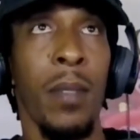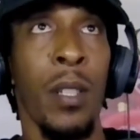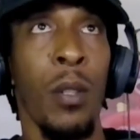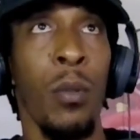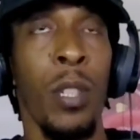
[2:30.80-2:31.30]

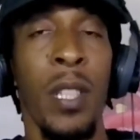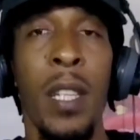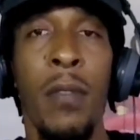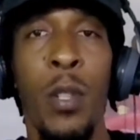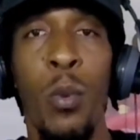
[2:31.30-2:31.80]
you know, the
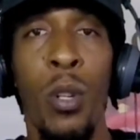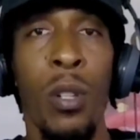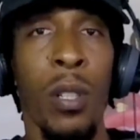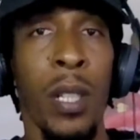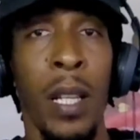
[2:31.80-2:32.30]
TV
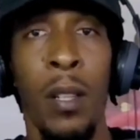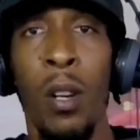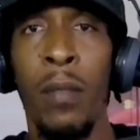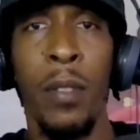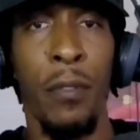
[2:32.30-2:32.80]
world and
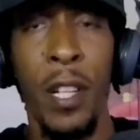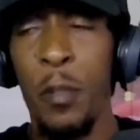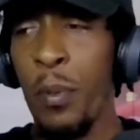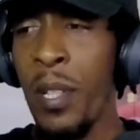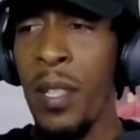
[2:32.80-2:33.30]
all of the
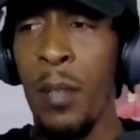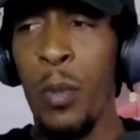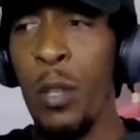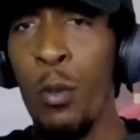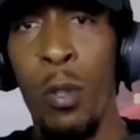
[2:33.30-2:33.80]
Fresh Prince,
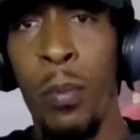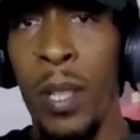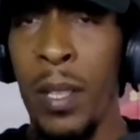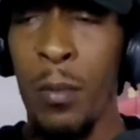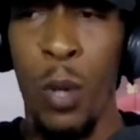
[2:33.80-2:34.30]
and we grew up
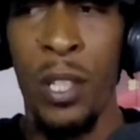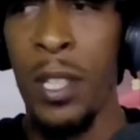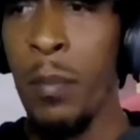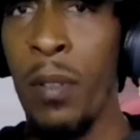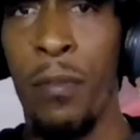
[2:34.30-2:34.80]

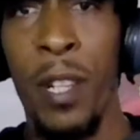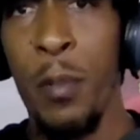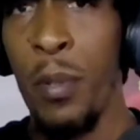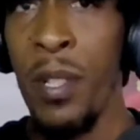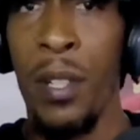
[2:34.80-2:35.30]
watching him on
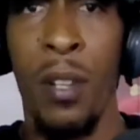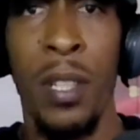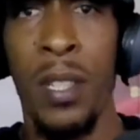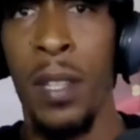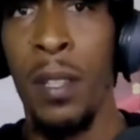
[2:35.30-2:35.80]
Fresh Prince and
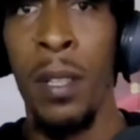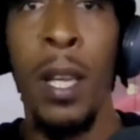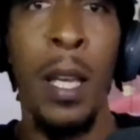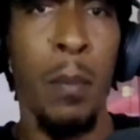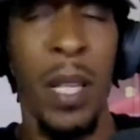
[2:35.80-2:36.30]
all these other
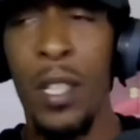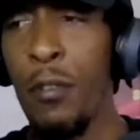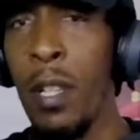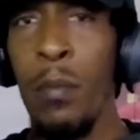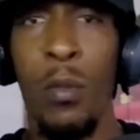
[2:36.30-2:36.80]
big
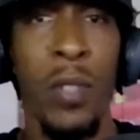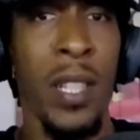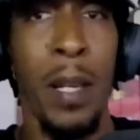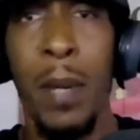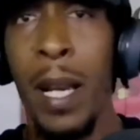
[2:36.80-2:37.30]
screen
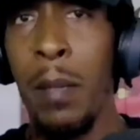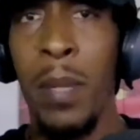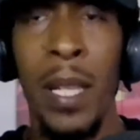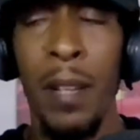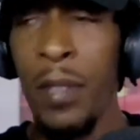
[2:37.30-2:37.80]
movies,
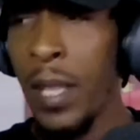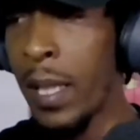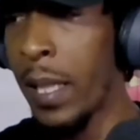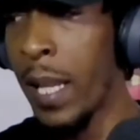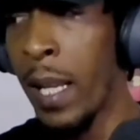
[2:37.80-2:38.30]
MIB,
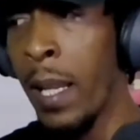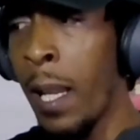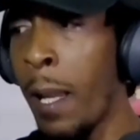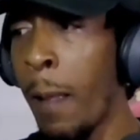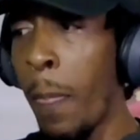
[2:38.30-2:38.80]
everything like that.
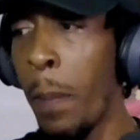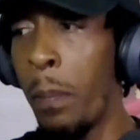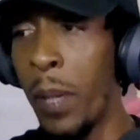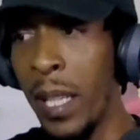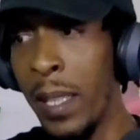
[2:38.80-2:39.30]

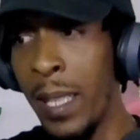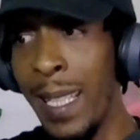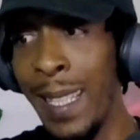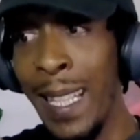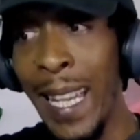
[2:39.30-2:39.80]
But
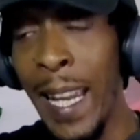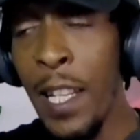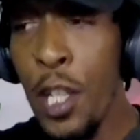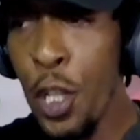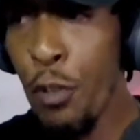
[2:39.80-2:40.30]
the
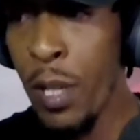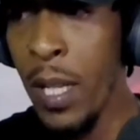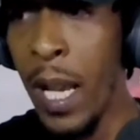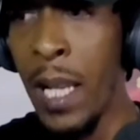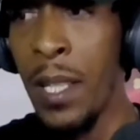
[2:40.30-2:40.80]

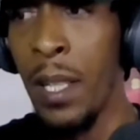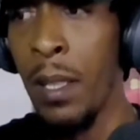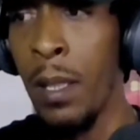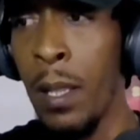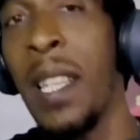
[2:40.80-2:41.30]
industry as
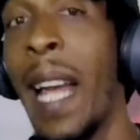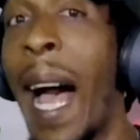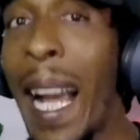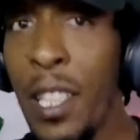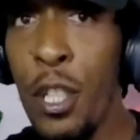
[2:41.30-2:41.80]
an
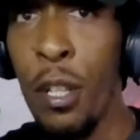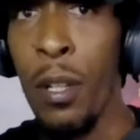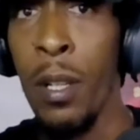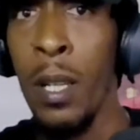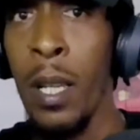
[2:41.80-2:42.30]

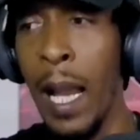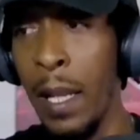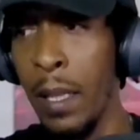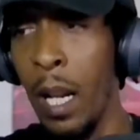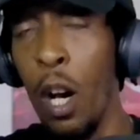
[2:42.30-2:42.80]
actor
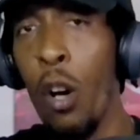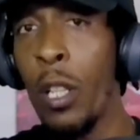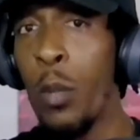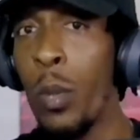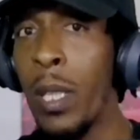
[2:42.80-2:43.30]
and a
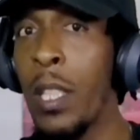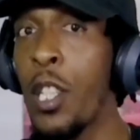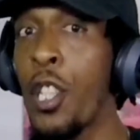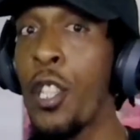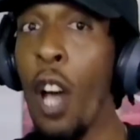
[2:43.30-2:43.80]
Hollywood
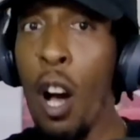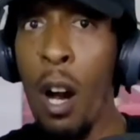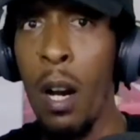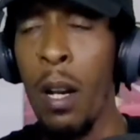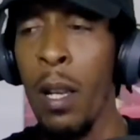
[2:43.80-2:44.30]

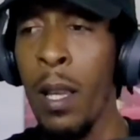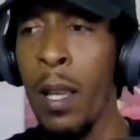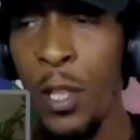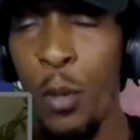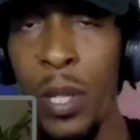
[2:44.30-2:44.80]
star,
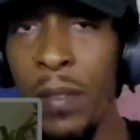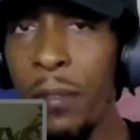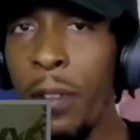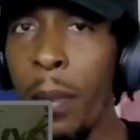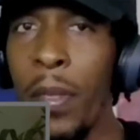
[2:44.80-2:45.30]
so
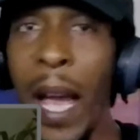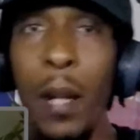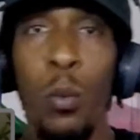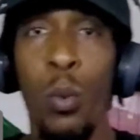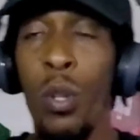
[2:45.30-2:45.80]
even from
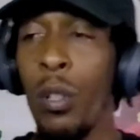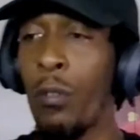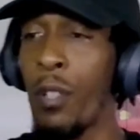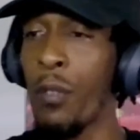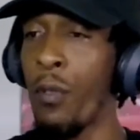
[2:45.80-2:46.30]
that
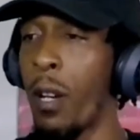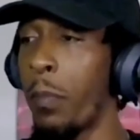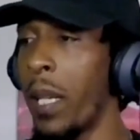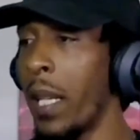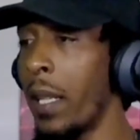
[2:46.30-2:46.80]
world, Chris
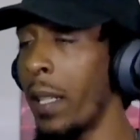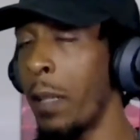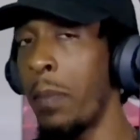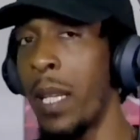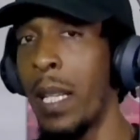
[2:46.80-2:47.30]
Rock being a
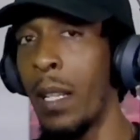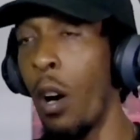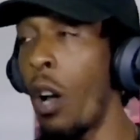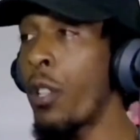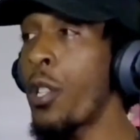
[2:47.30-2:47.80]
comedian,
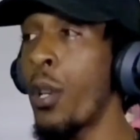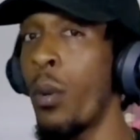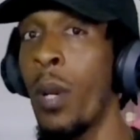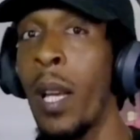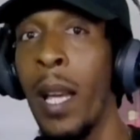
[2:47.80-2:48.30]

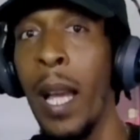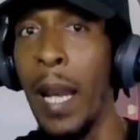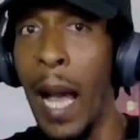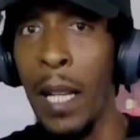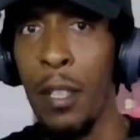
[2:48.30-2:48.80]
also
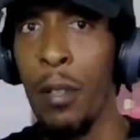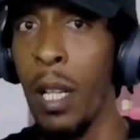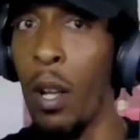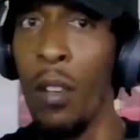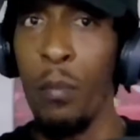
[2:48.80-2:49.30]
an actor
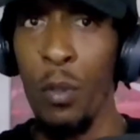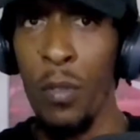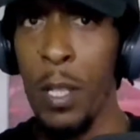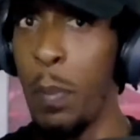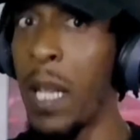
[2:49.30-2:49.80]
in a lot of
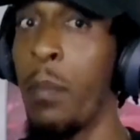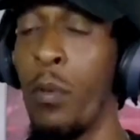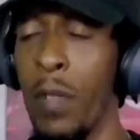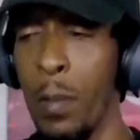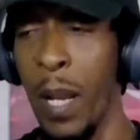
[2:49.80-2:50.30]
movies, big
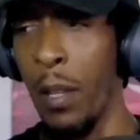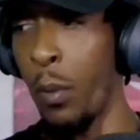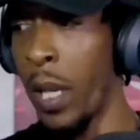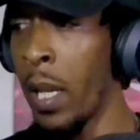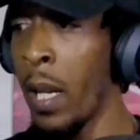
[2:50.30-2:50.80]
movies, by
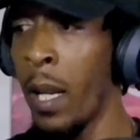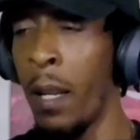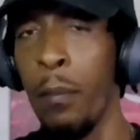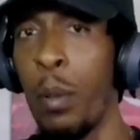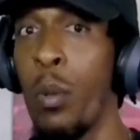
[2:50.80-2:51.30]
the way,
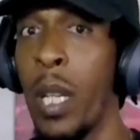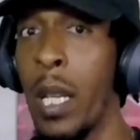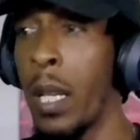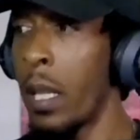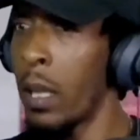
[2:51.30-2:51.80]

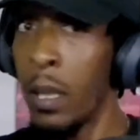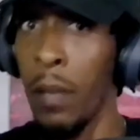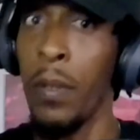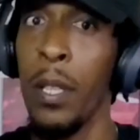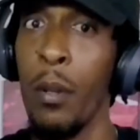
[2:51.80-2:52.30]
Pookie,
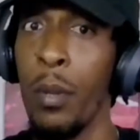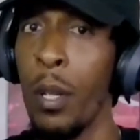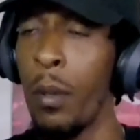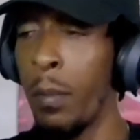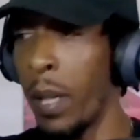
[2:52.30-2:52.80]
if you don't
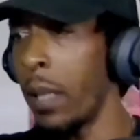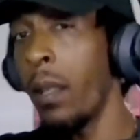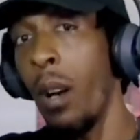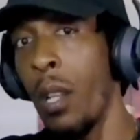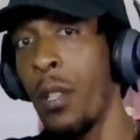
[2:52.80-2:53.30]
know,
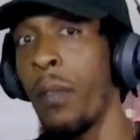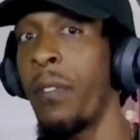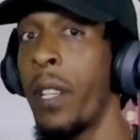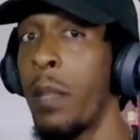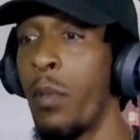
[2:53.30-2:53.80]
but also
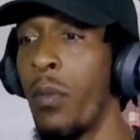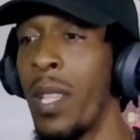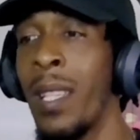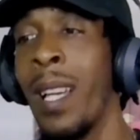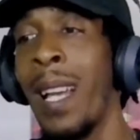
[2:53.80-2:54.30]
funny
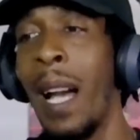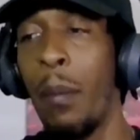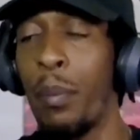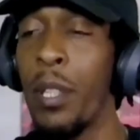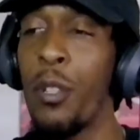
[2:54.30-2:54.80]
movies,
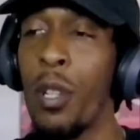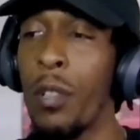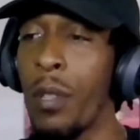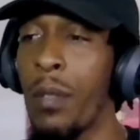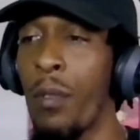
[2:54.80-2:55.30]
I'm pretty
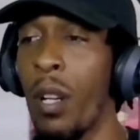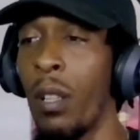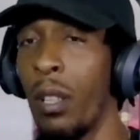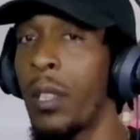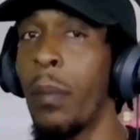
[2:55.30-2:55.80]
sure Chris
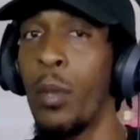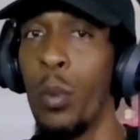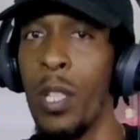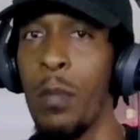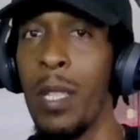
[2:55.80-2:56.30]
Rock looked up
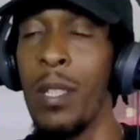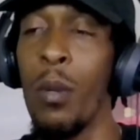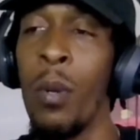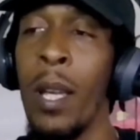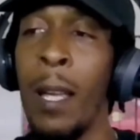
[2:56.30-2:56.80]
to Will Smith.
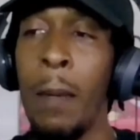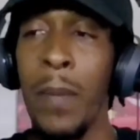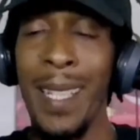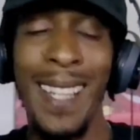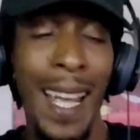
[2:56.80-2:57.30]
So
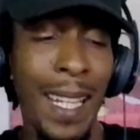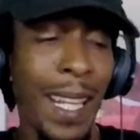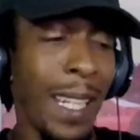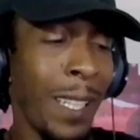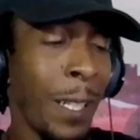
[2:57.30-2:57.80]
it's kind
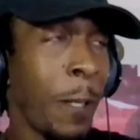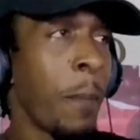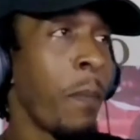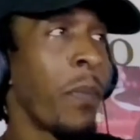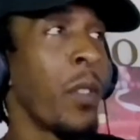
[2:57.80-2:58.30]
of like,
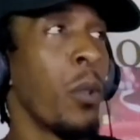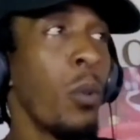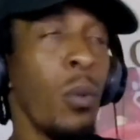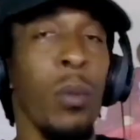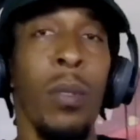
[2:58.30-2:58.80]

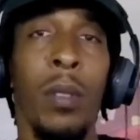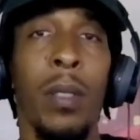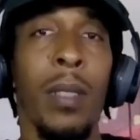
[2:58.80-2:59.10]
dude,